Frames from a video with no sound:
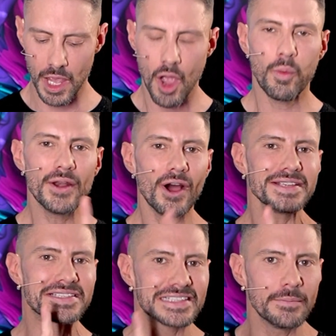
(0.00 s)
When I
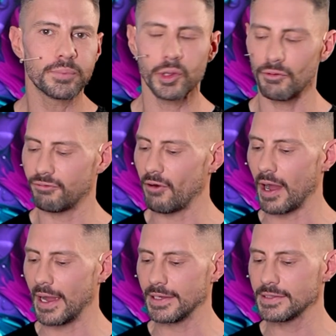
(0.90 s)

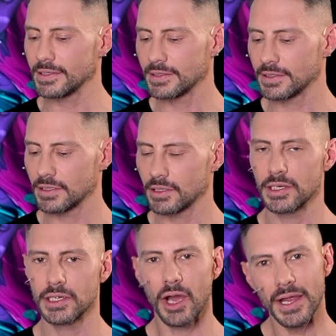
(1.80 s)
simplified,
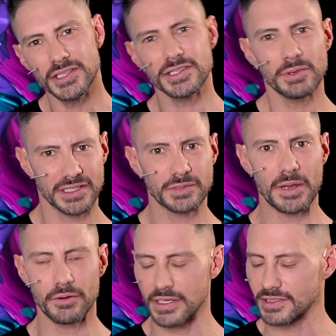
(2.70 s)
I used to
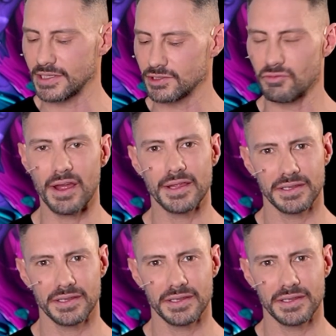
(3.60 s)
experience this, right?